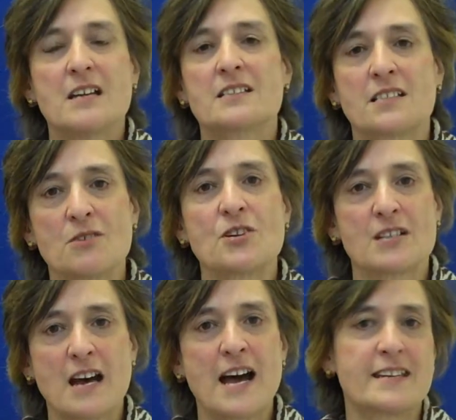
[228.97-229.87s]
so
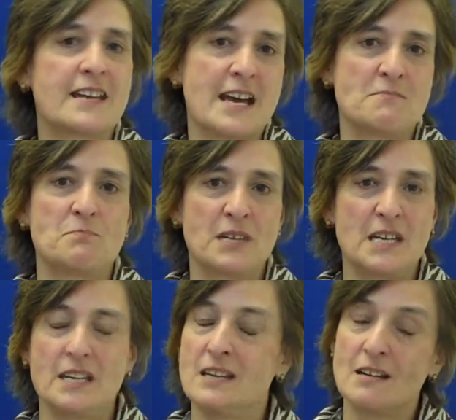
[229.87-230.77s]
that I can
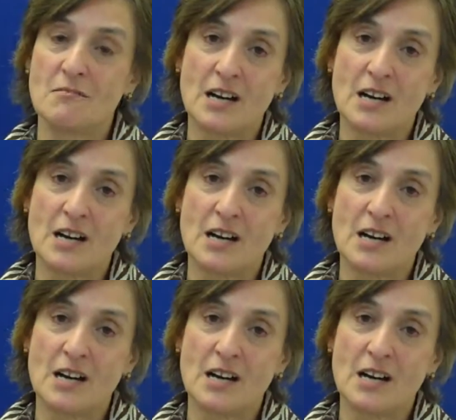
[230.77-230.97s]
be,